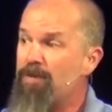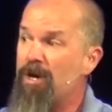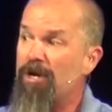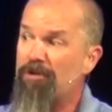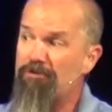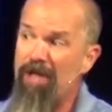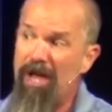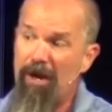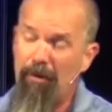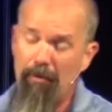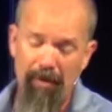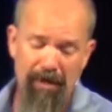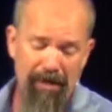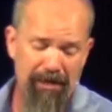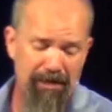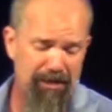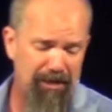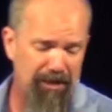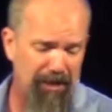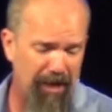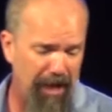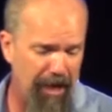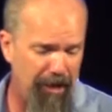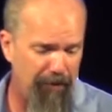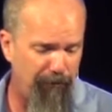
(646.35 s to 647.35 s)
while well, they were in
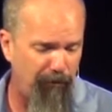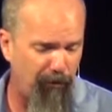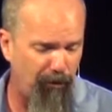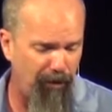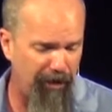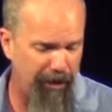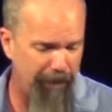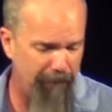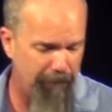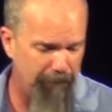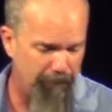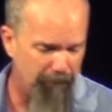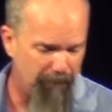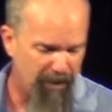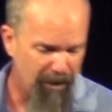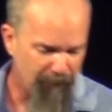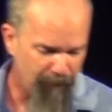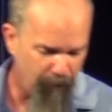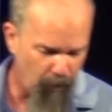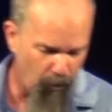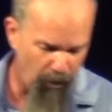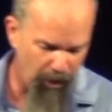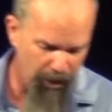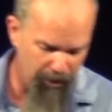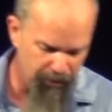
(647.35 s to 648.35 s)
slavery?
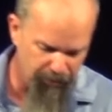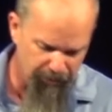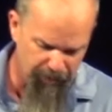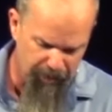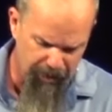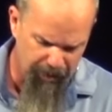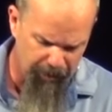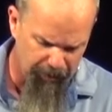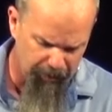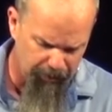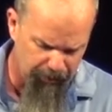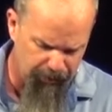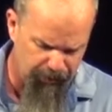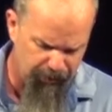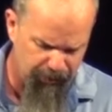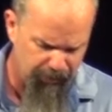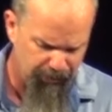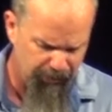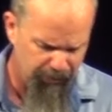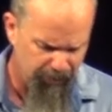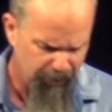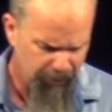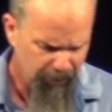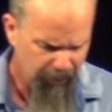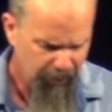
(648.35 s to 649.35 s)
400
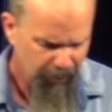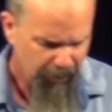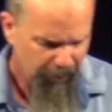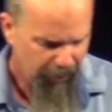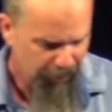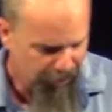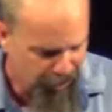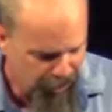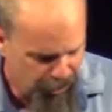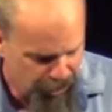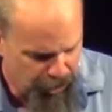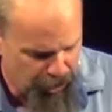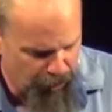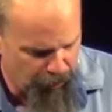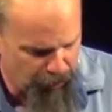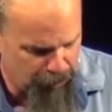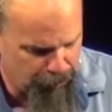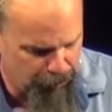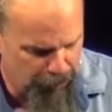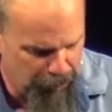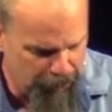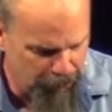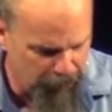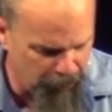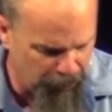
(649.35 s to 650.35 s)
years that the
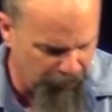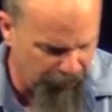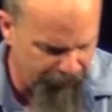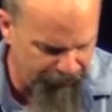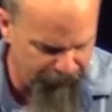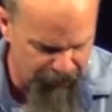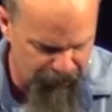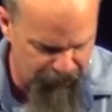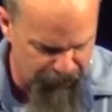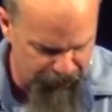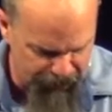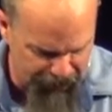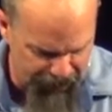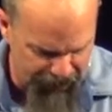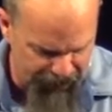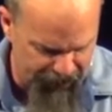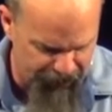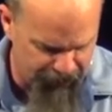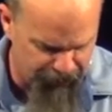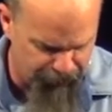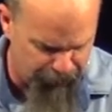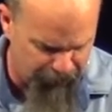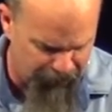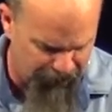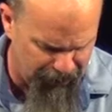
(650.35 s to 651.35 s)
Jewish people lived as
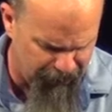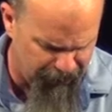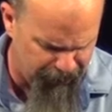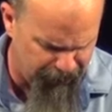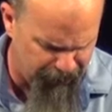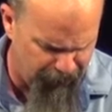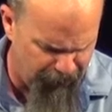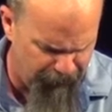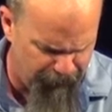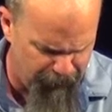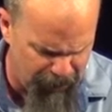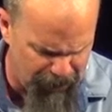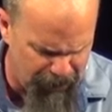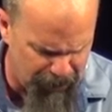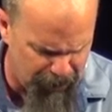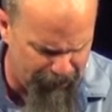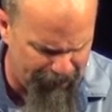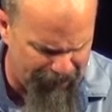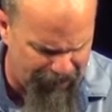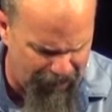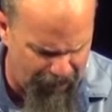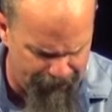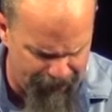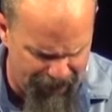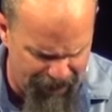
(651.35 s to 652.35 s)
slaves, but it eventually
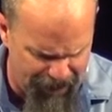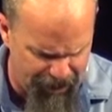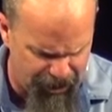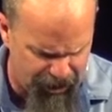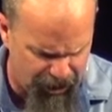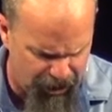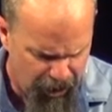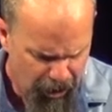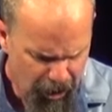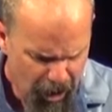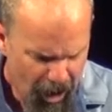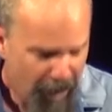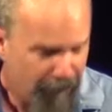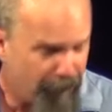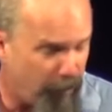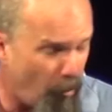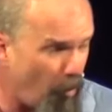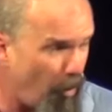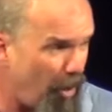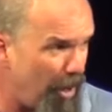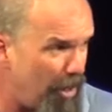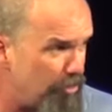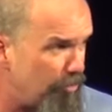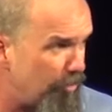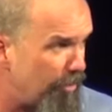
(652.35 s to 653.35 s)
became a nation.
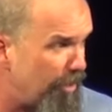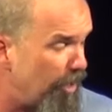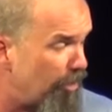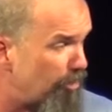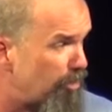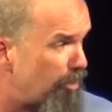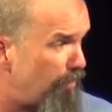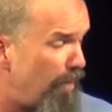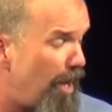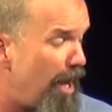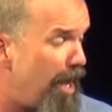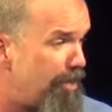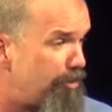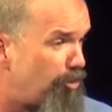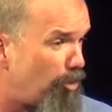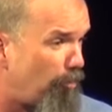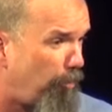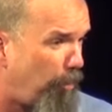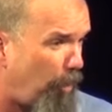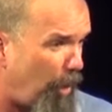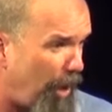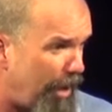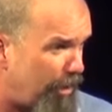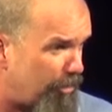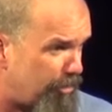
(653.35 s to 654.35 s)
400 years of unanswered
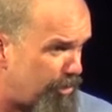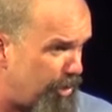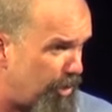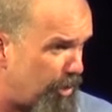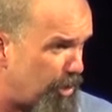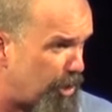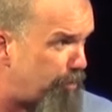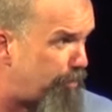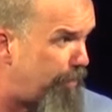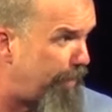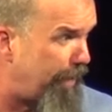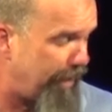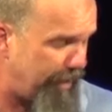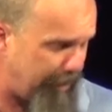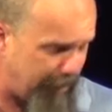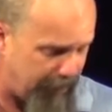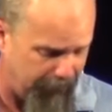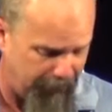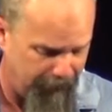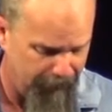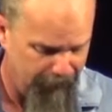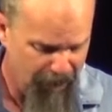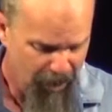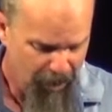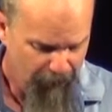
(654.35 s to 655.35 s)
prayer, so to
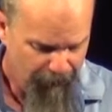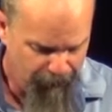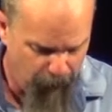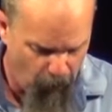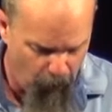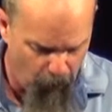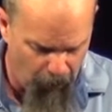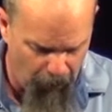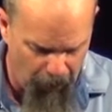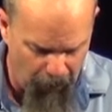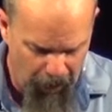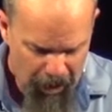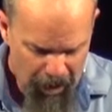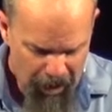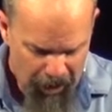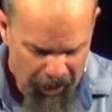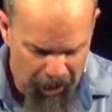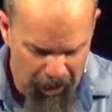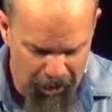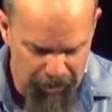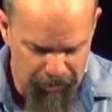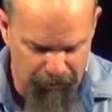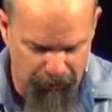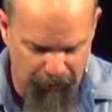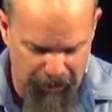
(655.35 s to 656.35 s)
speak,
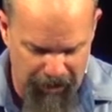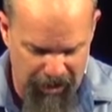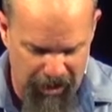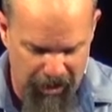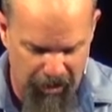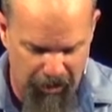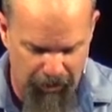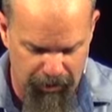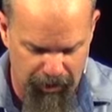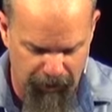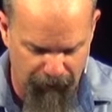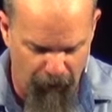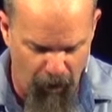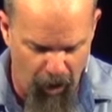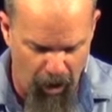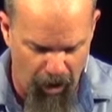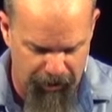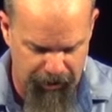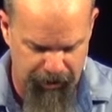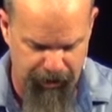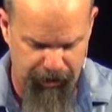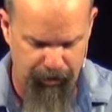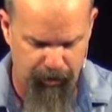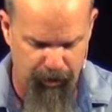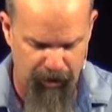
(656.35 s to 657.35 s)
400 years of
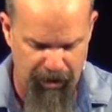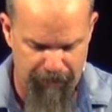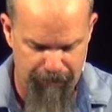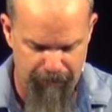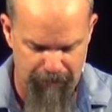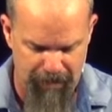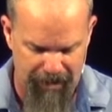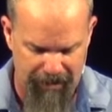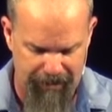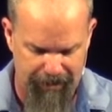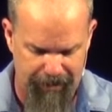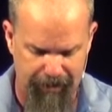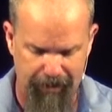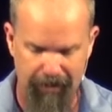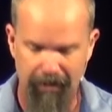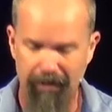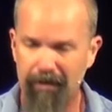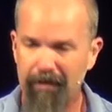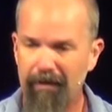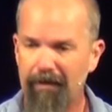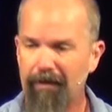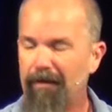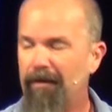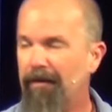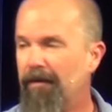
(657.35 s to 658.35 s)
harsh treatment.
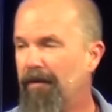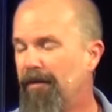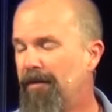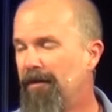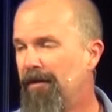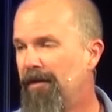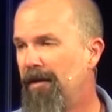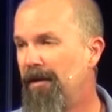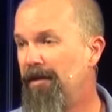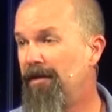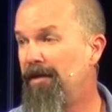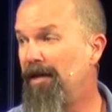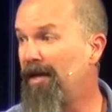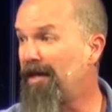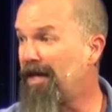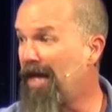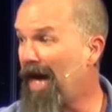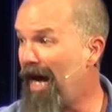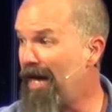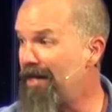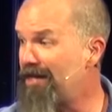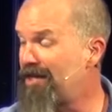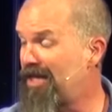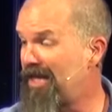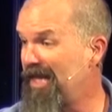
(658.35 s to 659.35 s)
And then
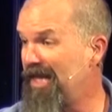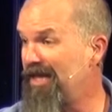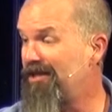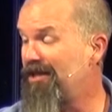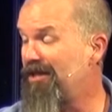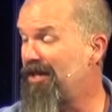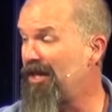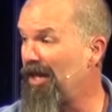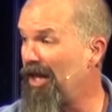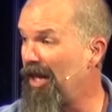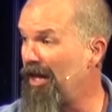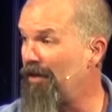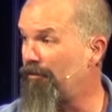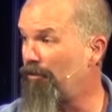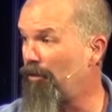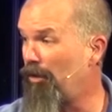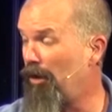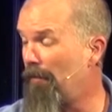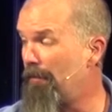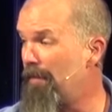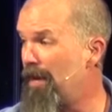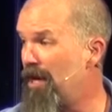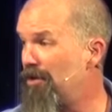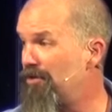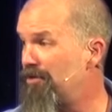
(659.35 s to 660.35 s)
God sends a
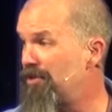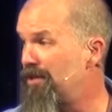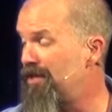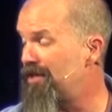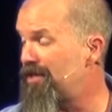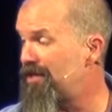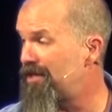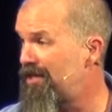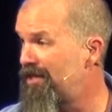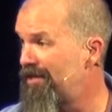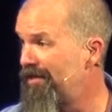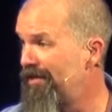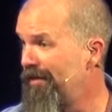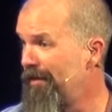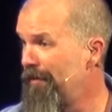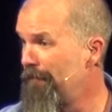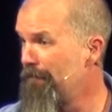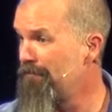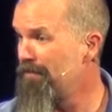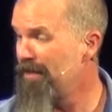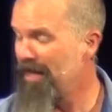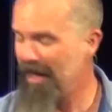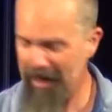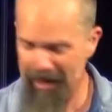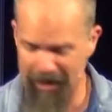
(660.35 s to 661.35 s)
deliverer, Moses,
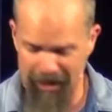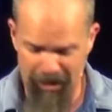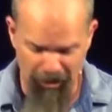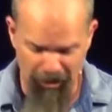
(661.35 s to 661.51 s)
and he